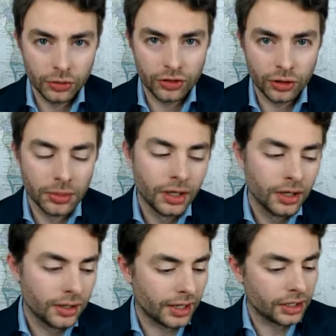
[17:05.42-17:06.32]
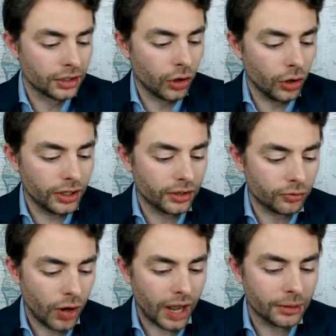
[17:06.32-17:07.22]
YouTube. Now, you can call it
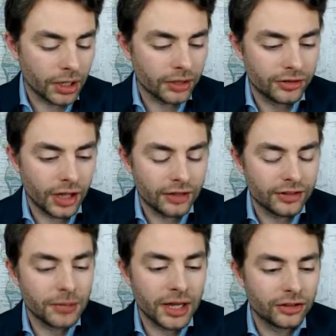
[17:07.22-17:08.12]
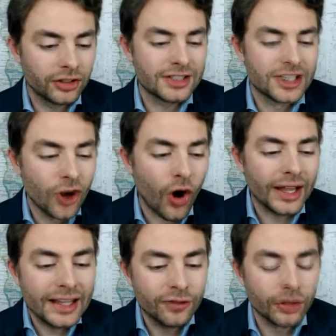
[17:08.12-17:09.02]
the right, but as you mentioned, it's
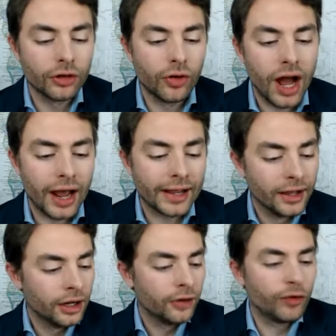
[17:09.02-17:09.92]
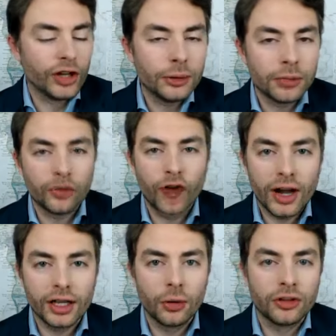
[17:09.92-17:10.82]
not even the right. Philip
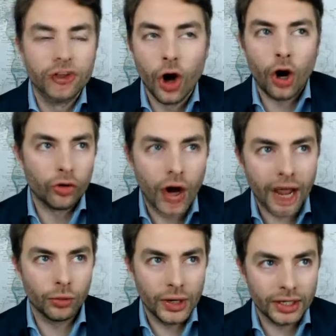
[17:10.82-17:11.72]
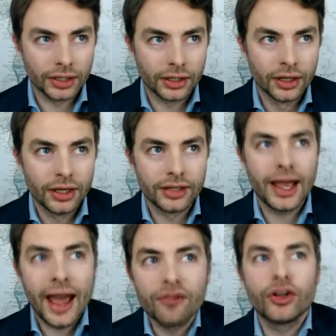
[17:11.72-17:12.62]
DeFranco is not right-wing, and
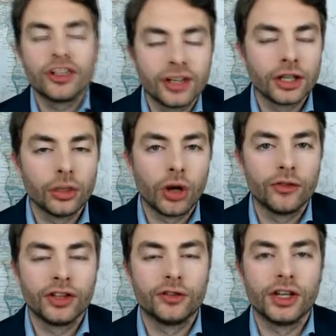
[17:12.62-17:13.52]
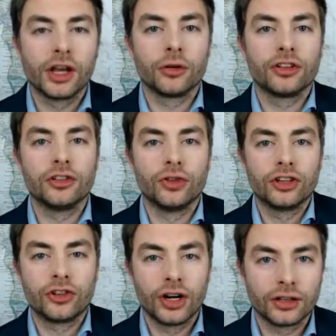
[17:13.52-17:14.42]
yet every single one of his videos is
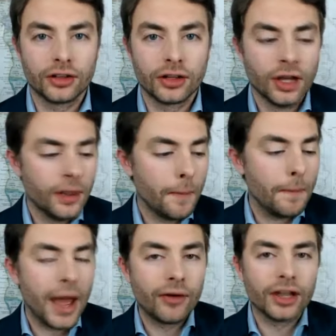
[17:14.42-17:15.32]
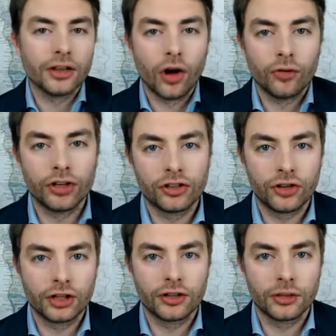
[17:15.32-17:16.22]
restricted, buried on
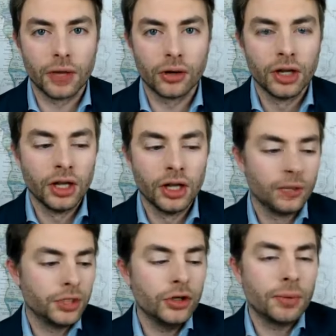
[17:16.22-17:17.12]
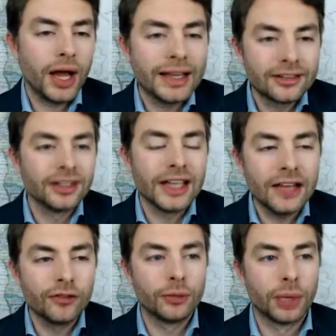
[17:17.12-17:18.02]
restricted mode. PewDiePie
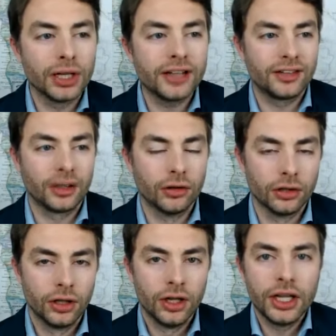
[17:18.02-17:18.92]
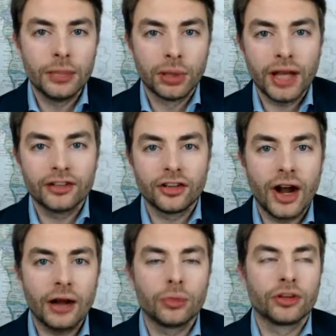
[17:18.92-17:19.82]
isn't even political. He plays
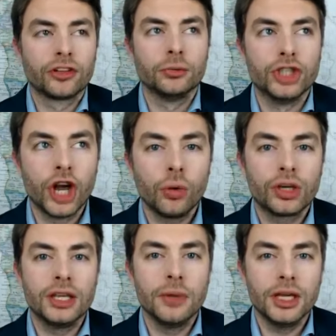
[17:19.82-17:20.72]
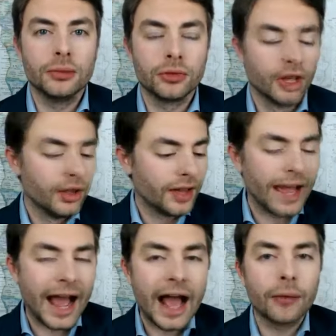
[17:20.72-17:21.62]
around with some jokey memes.
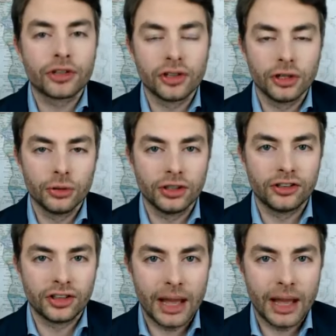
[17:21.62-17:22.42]
They absolutely